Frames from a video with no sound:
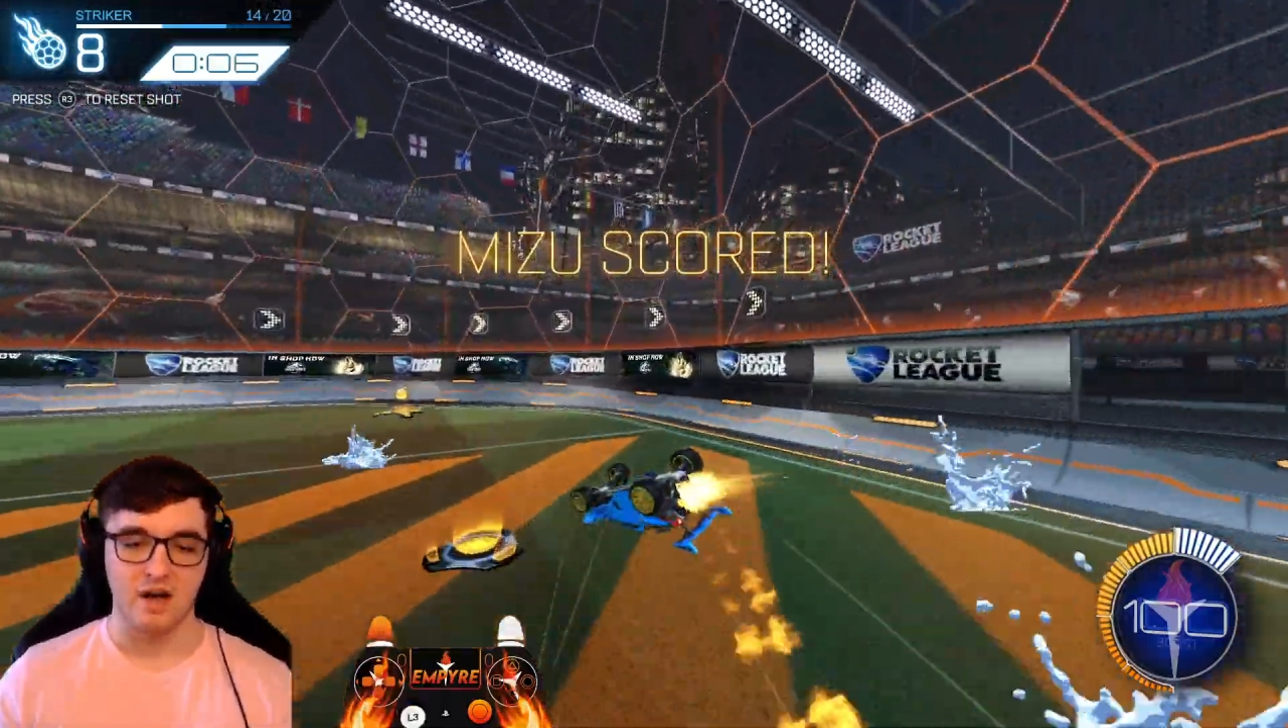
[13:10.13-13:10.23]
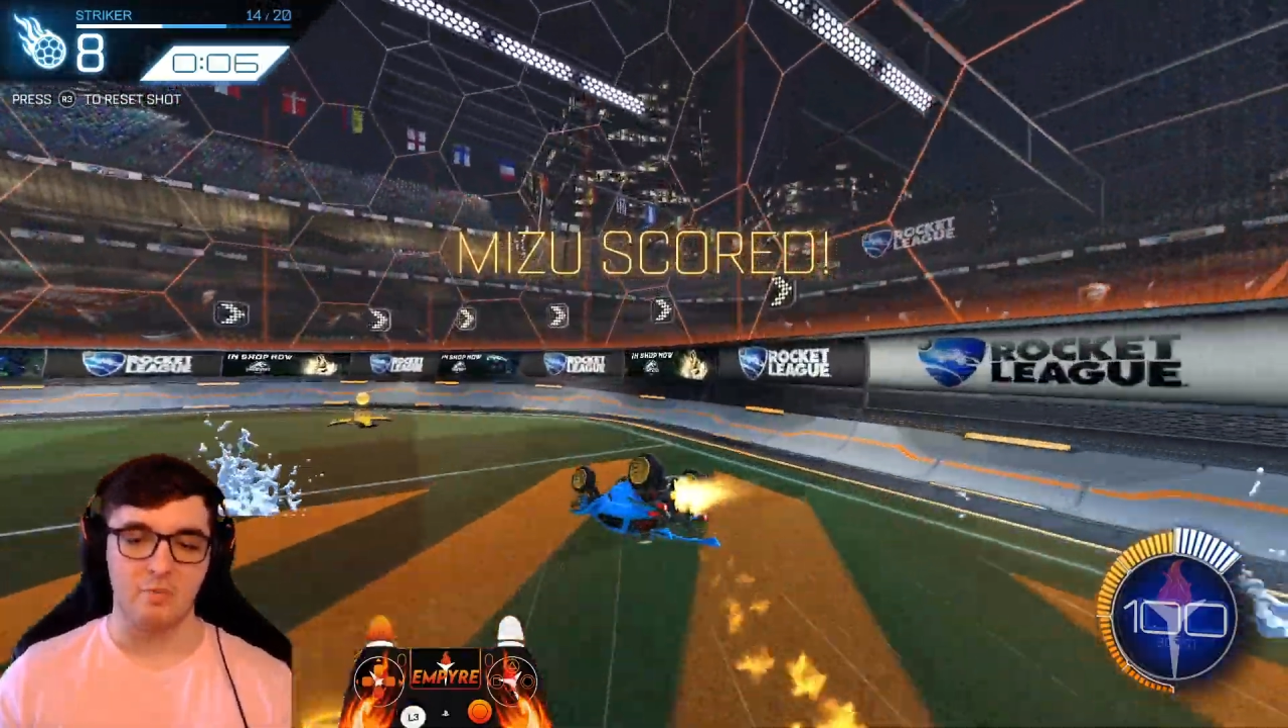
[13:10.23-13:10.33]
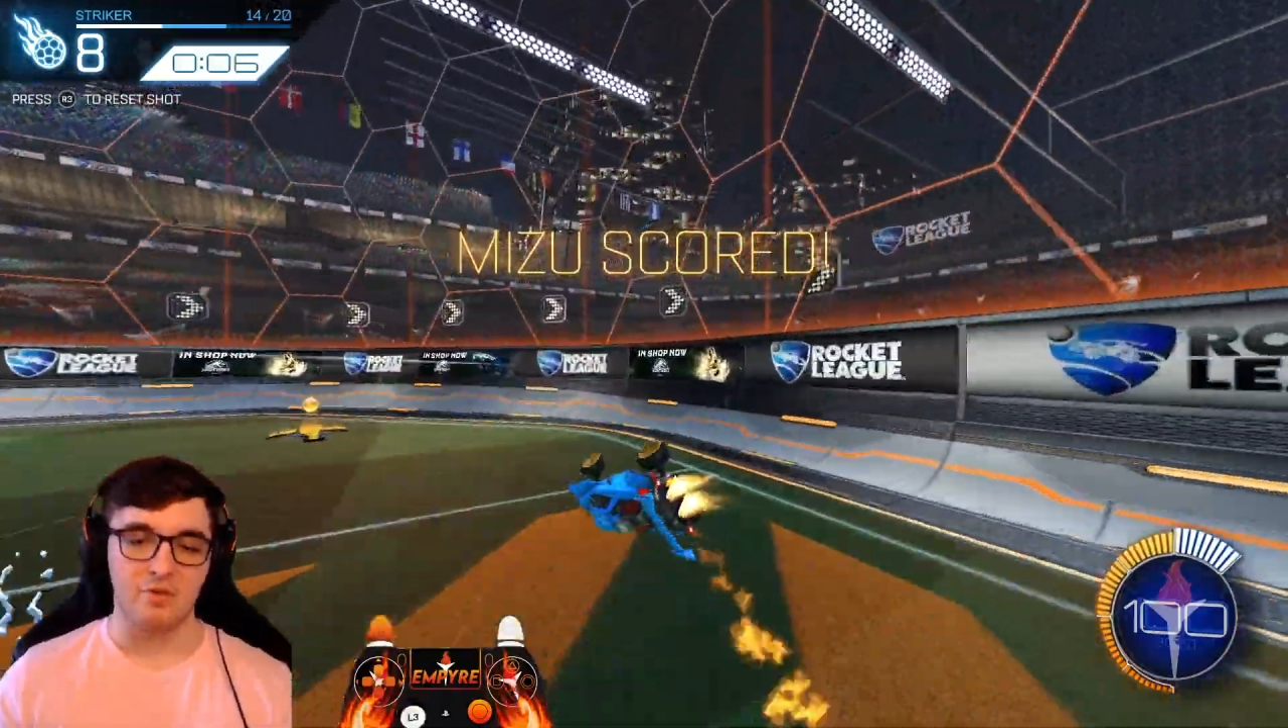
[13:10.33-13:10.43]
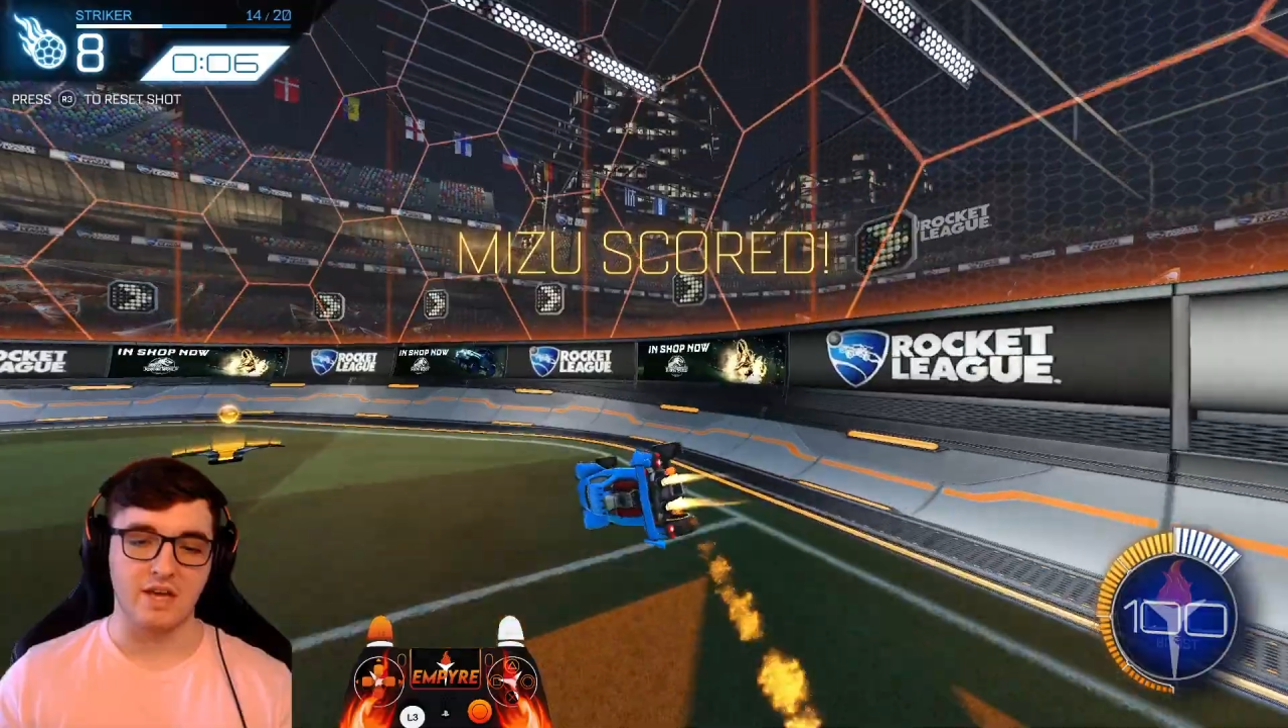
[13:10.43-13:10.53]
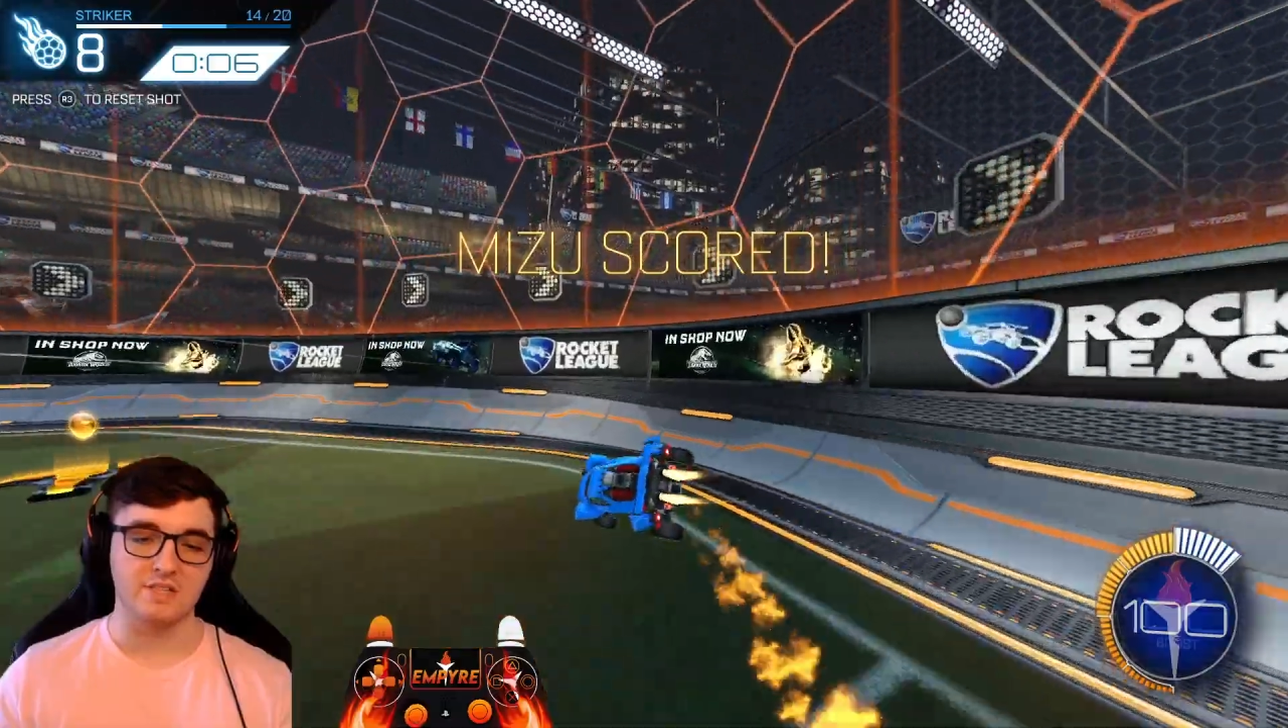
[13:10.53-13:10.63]
hope
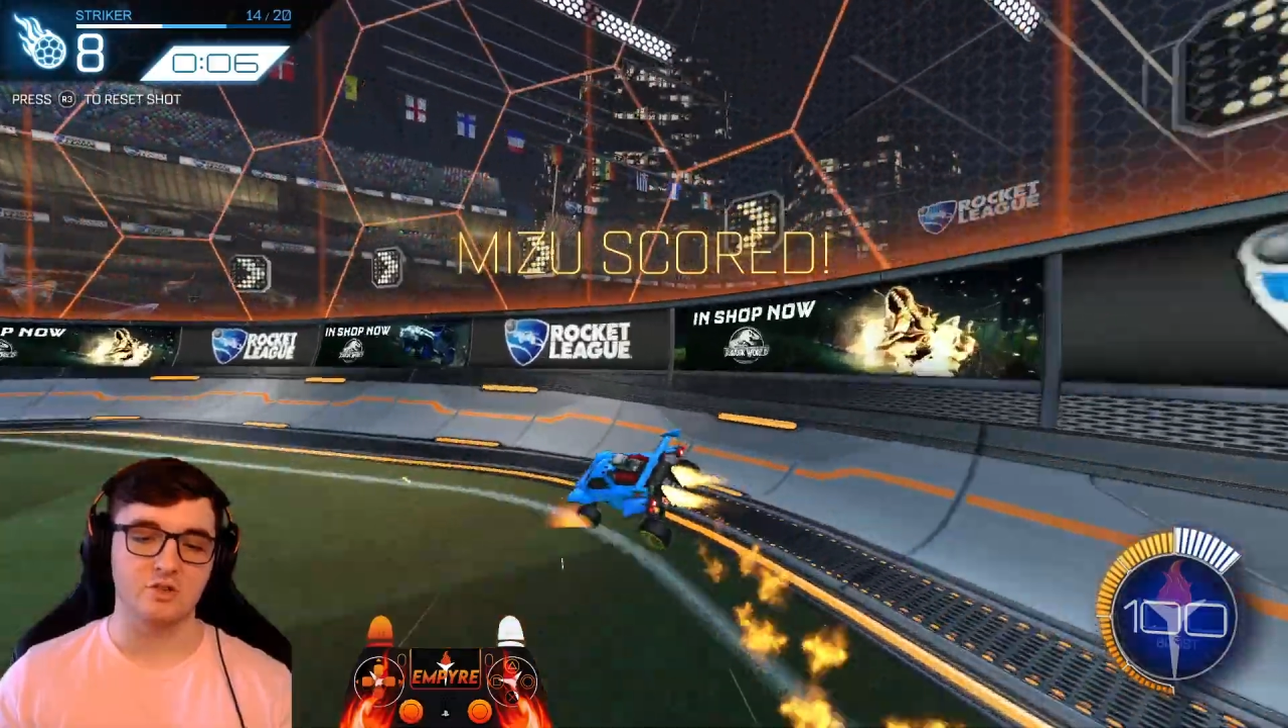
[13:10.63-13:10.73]
you guys